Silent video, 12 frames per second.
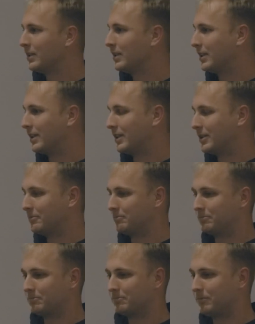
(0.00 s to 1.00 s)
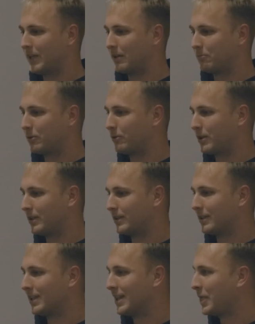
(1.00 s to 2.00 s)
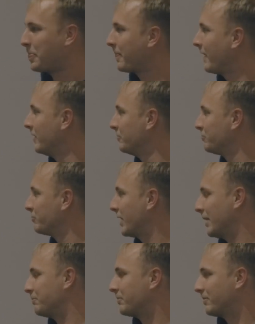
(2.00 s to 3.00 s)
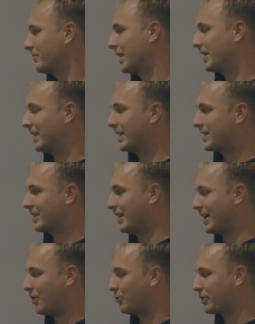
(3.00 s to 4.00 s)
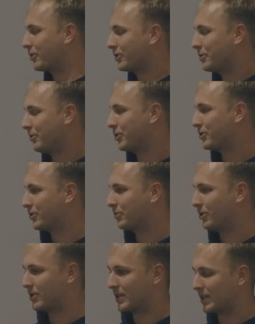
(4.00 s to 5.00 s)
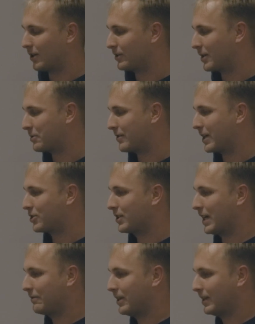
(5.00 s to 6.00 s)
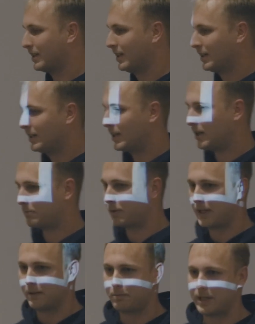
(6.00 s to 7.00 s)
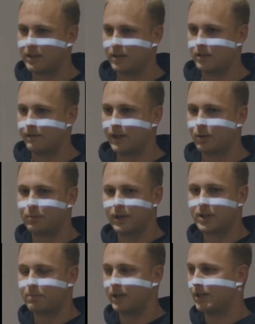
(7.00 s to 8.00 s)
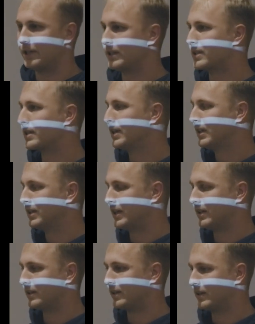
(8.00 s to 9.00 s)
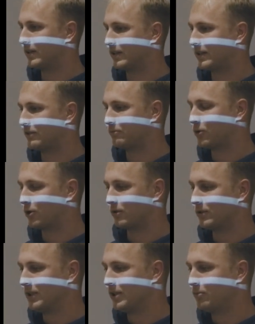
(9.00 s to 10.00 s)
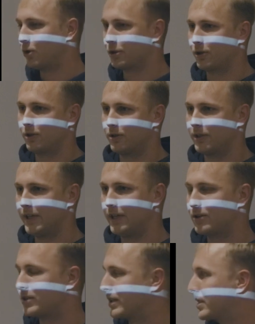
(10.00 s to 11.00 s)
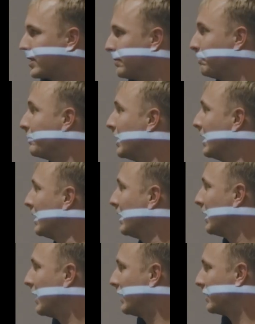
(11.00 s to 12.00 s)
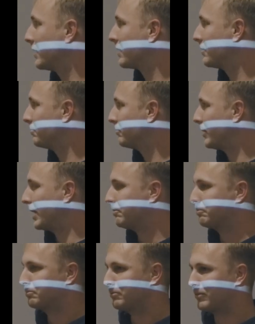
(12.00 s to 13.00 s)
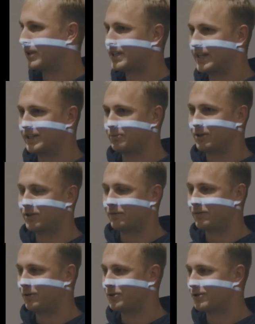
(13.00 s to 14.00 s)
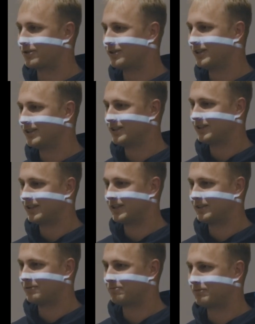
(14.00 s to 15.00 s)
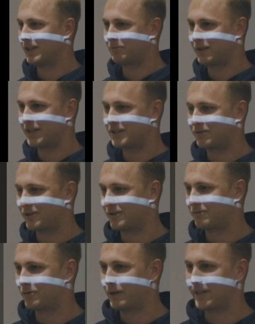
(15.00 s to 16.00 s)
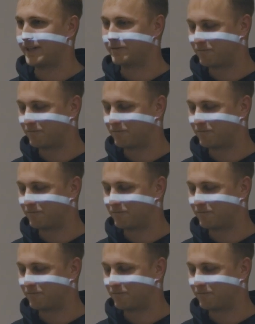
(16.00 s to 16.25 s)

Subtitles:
Yeah, we want to. Yeah, it's our contribution towards account abstraction, having a better developer experience and a kind of more modular ecosystem. And yeah, excited about the future. And yeah, thanks for being here.